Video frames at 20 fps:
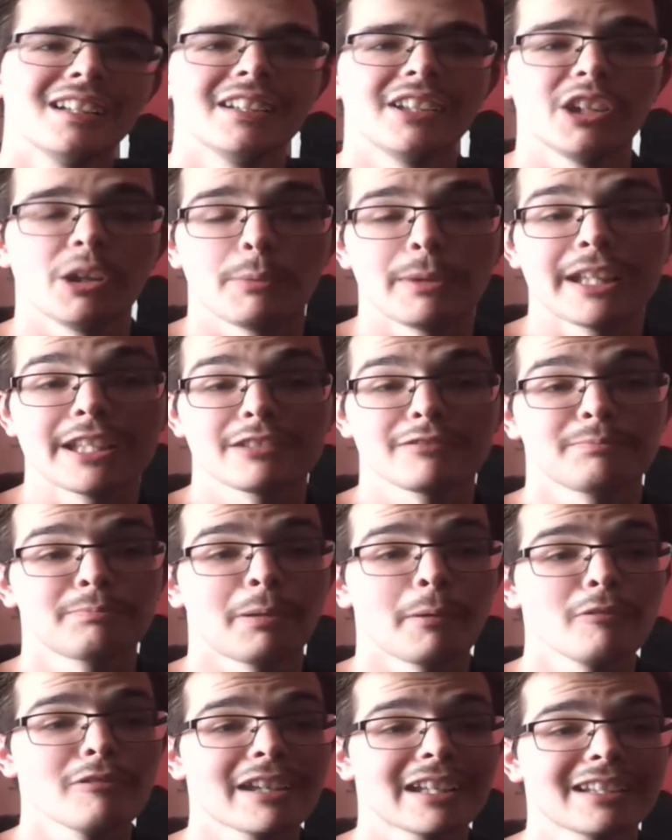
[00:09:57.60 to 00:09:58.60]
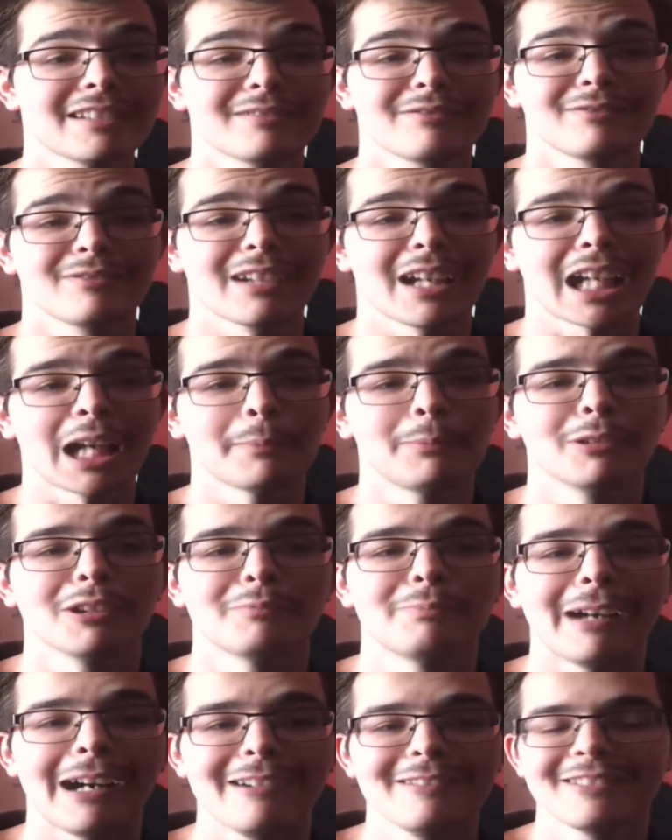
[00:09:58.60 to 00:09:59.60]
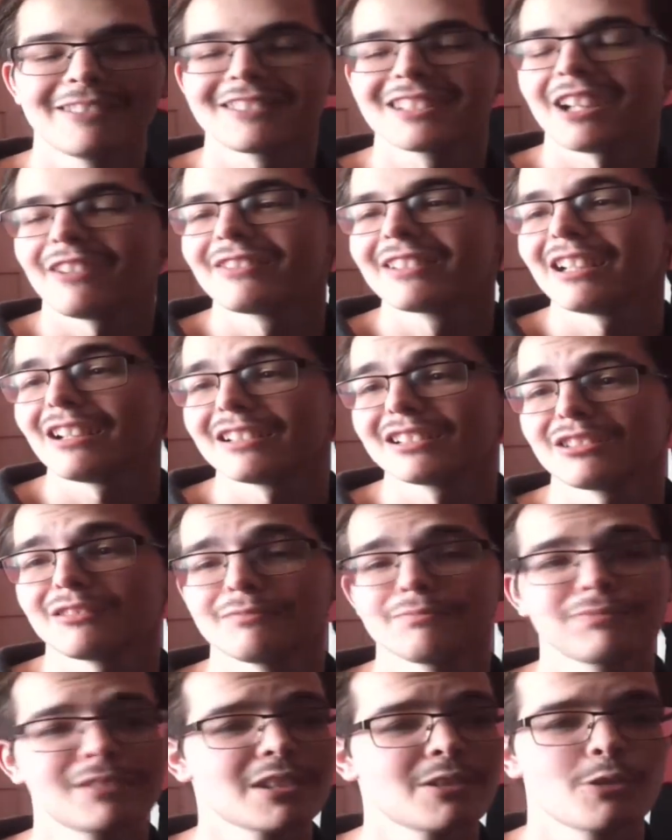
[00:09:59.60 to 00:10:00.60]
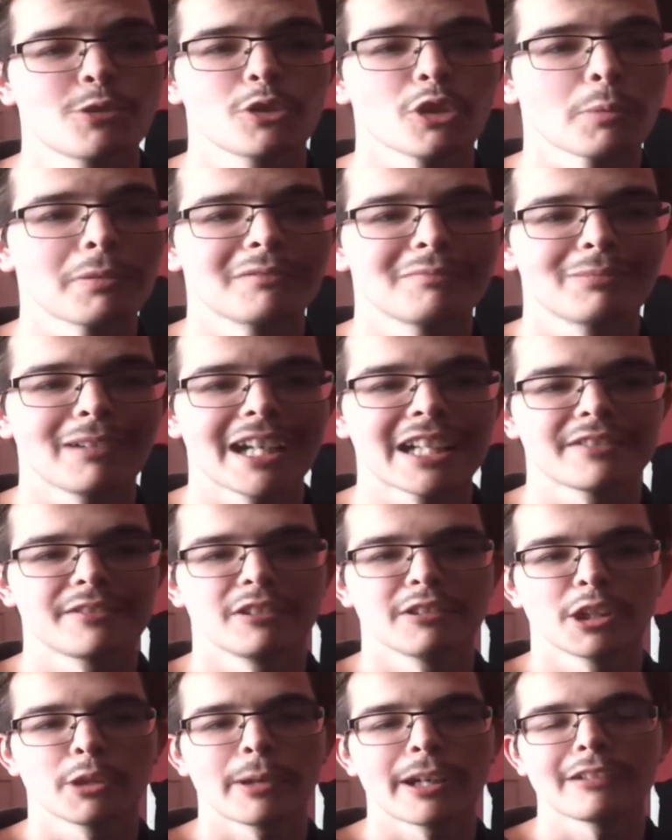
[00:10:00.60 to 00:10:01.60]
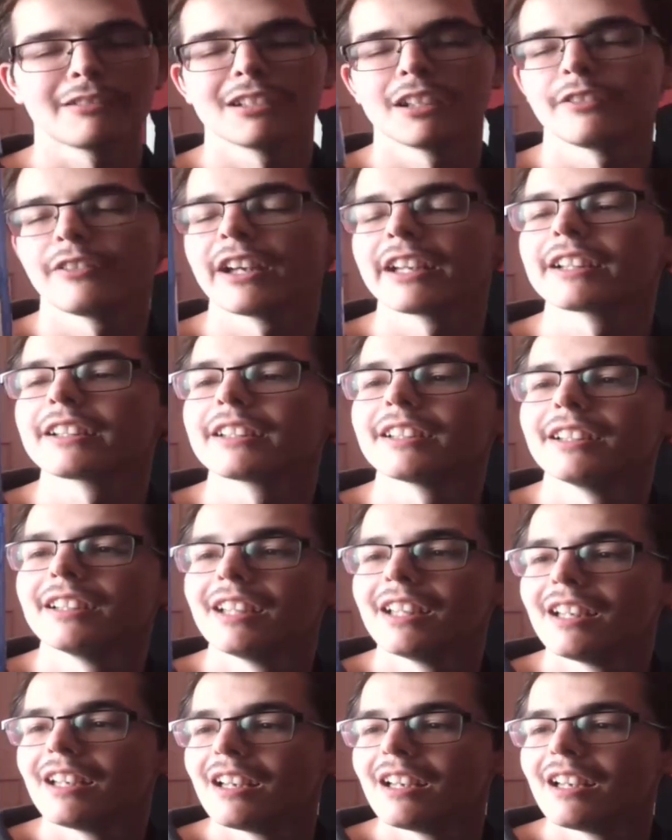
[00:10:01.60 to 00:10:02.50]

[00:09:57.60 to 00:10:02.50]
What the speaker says: You know, when it's probably like a couple of pounds or something. It'll just drop in price really quickly, I think.